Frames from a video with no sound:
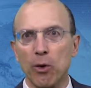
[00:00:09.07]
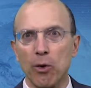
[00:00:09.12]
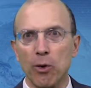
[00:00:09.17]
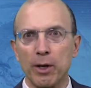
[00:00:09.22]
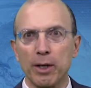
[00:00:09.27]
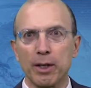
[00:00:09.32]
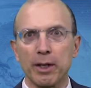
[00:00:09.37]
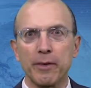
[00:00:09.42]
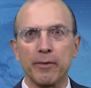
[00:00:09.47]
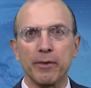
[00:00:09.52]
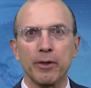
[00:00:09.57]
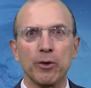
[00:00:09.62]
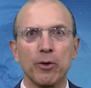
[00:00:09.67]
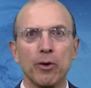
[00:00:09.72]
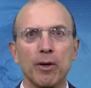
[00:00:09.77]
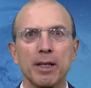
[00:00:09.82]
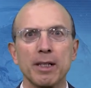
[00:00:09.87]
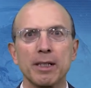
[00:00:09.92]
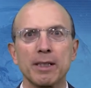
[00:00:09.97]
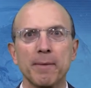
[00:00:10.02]
oil
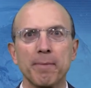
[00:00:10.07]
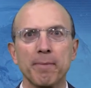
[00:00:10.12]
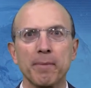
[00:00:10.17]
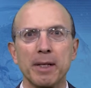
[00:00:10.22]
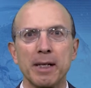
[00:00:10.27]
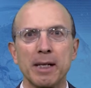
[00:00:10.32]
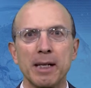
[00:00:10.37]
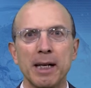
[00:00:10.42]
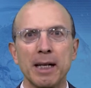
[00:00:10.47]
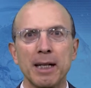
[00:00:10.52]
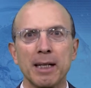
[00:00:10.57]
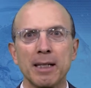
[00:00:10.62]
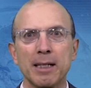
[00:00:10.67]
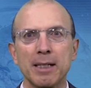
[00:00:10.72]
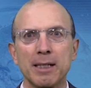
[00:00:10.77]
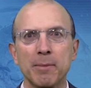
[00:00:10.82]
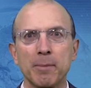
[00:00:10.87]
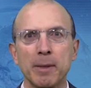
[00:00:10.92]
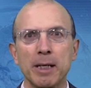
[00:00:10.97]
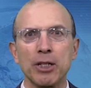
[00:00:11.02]
inventories,
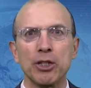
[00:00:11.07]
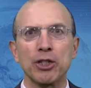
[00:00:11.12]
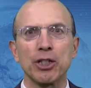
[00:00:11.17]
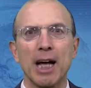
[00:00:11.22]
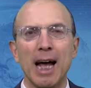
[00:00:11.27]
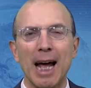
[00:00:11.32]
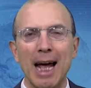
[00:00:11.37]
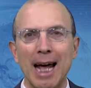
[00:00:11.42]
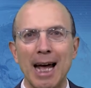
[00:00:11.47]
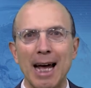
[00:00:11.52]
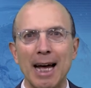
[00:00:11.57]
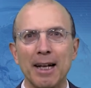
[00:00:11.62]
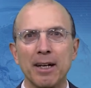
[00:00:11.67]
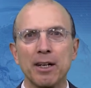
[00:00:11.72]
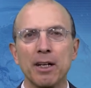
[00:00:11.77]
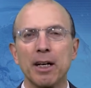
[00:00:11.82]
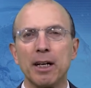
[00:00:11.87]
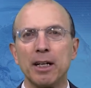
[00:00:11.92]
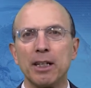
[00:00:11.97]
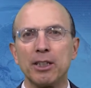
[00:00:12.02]
Yellen's speech,
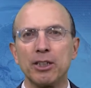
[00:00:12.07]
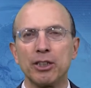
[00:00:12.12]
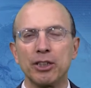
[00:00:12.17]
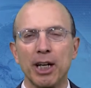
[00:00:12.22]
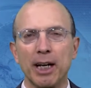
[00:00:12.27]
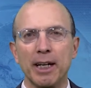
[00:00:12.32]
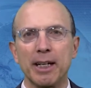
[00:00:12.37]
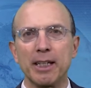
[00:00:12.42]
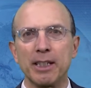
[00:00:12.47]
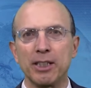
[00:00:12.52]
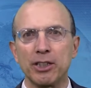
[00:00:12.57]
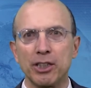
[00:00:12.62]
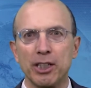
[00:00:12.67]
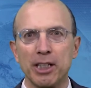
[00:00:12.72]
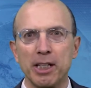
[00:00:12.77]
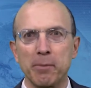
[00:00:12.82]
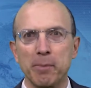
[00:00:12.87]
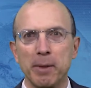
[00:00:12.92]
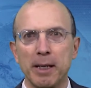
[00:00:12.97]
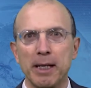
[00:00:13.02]
and Chinese
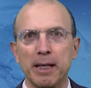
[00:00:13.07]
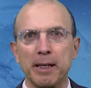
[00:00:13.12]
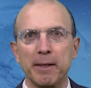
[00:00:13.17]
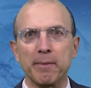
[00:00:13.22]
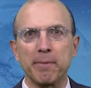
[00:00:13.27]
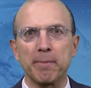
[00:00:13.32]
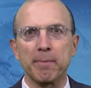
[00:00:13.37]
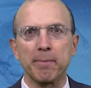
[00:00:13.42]
GDP.